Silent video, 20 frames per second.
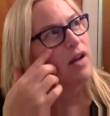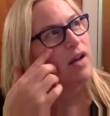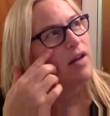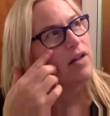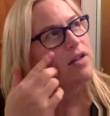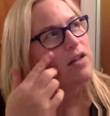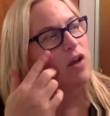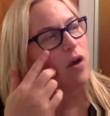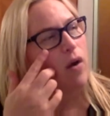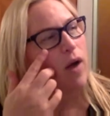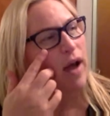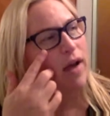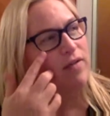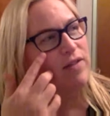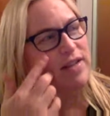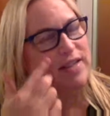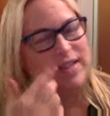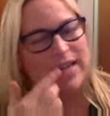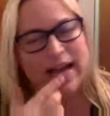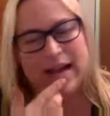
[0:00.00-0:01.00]
So I've
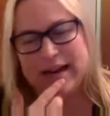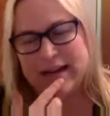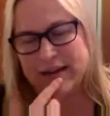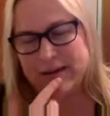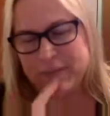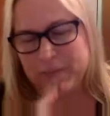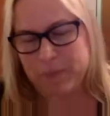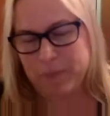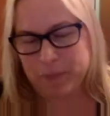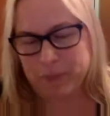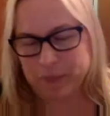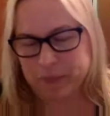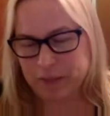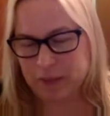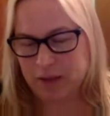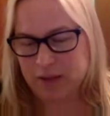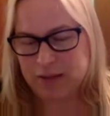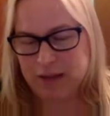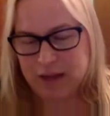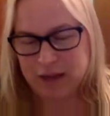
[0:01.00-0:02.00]
decided
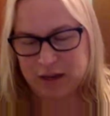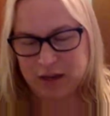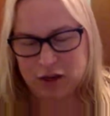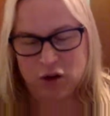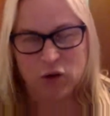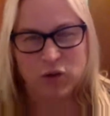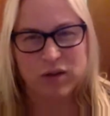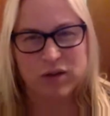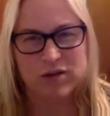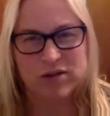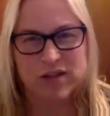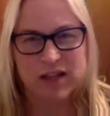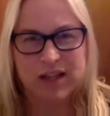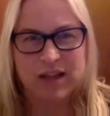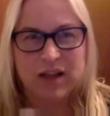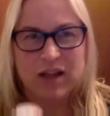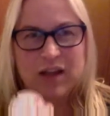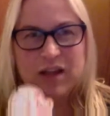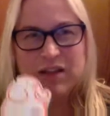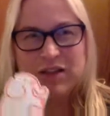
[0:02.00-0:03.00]
that, there's like
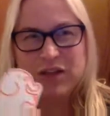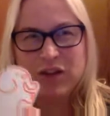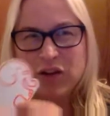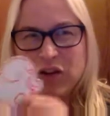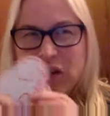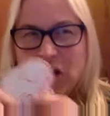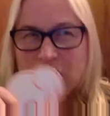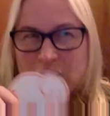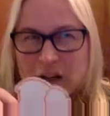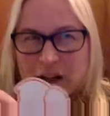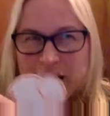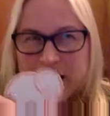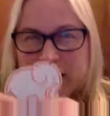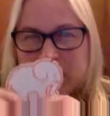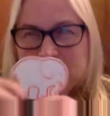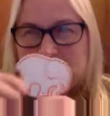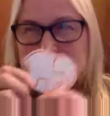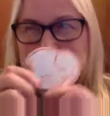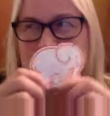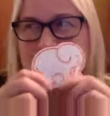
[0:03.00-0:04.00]
the Long
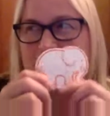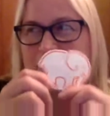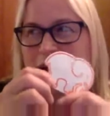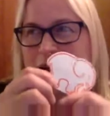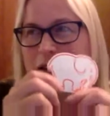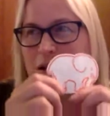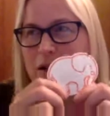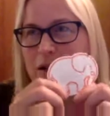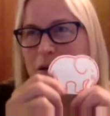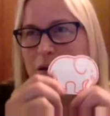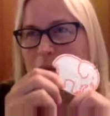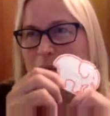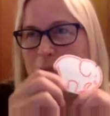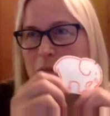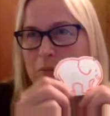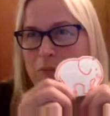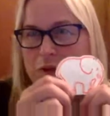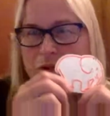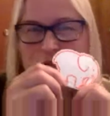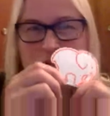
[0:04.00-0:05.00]
Island
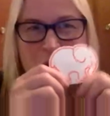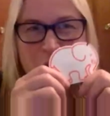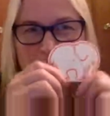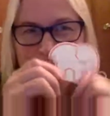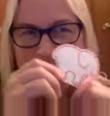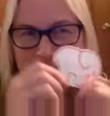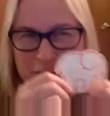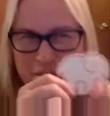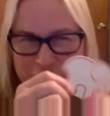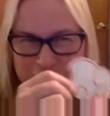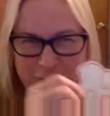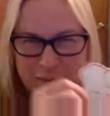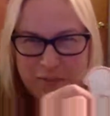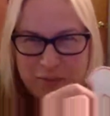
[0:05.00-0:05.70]
medium. There's no elephant